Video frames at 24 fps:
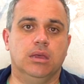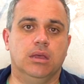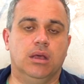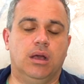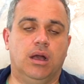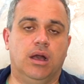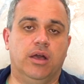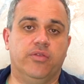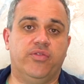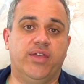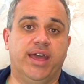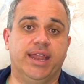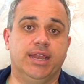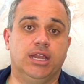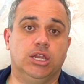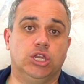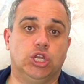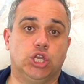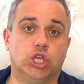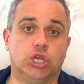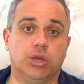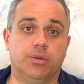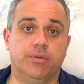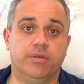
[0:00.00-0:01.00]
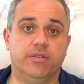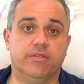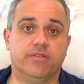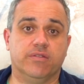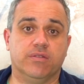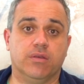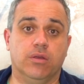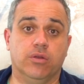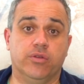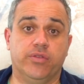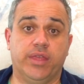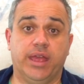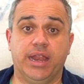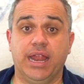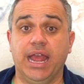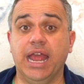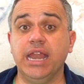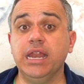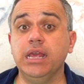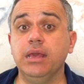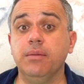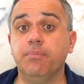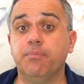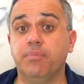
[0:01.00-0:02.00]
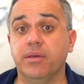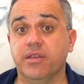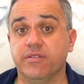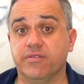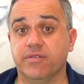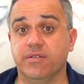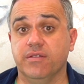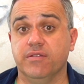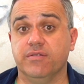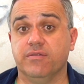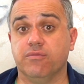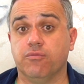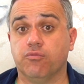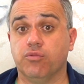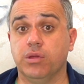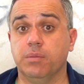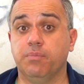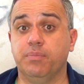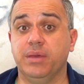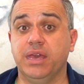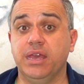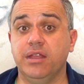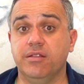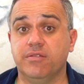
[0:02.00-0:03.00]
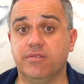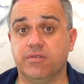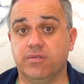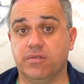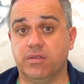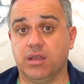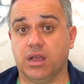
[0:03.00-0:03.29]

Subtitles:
that an insurance, or that any business repeats